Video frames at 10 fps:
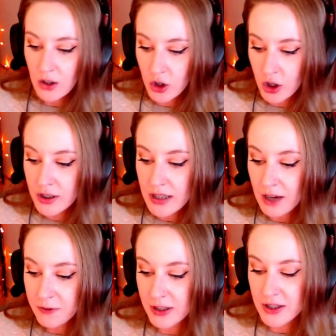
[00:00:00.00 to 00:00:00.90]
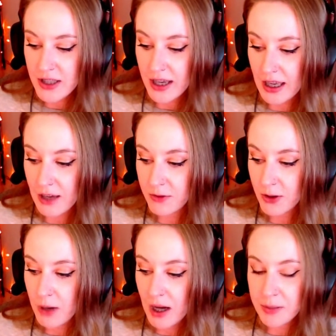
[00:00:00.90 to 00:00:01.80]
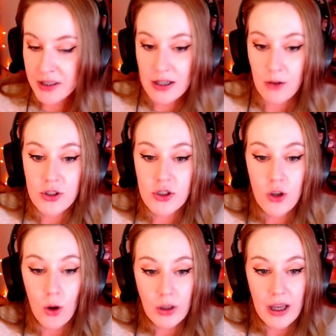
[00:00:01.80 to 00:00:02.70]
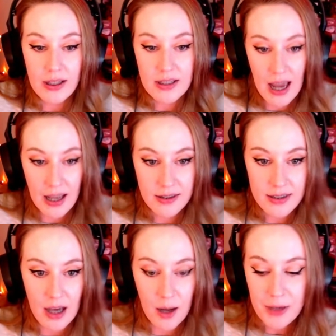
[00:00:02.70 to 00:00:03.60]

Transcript: could not finish that game for a while because I was so like tensed up.